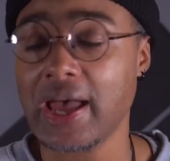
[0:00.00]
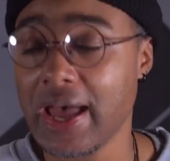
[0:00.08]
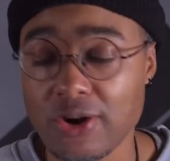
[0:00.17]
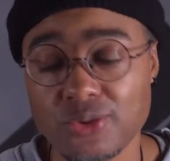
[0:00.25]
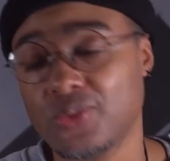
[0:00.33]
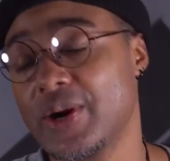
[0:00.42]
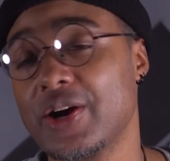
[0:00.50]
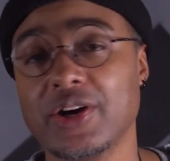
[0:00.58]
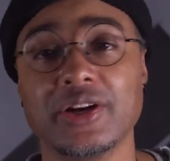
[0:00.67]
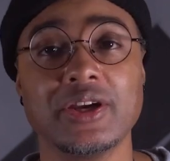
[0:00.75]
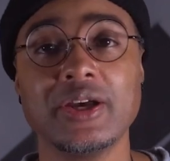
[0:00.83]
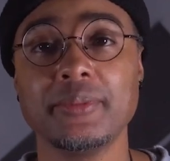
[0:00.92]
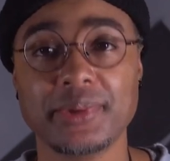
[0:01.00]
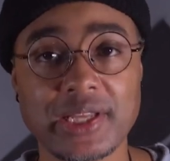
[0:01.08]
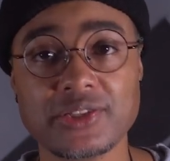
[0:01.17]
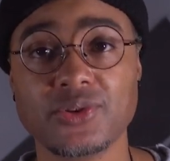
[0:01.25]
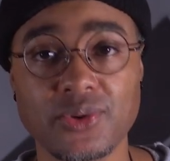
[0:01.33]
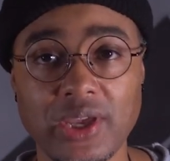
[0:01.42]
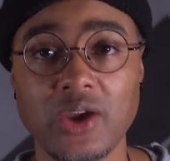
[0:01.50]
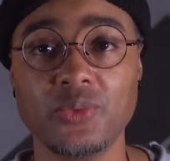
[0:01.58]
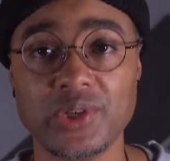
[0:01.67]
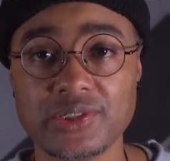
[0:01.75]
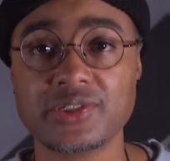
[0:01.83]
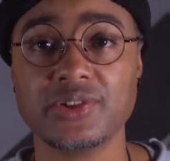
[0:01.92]
I don't wear it, but that's okay.
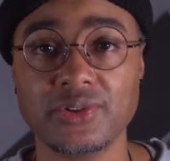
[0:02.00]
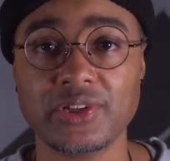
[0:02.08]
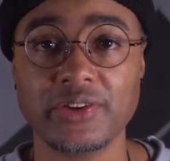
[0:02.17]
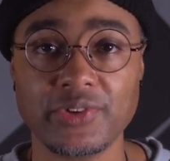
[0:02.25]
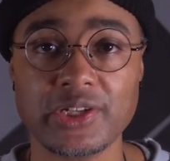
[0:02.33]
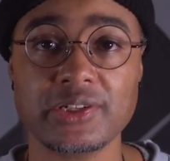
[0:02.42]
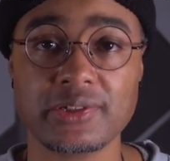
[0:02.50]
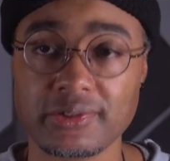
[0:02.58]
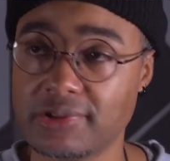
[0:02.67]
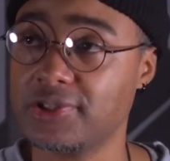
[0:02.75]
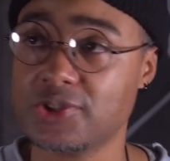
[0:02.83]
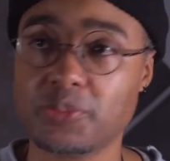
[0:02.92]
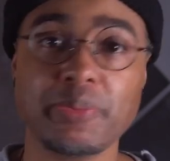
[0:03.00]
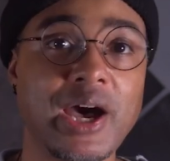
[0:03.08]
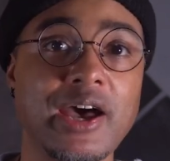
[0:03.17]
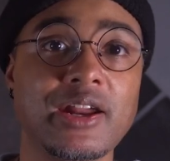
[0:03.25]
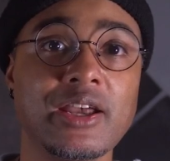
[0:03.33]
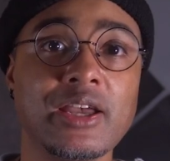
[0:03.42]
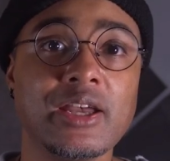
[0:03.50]
We can still give it a good spot.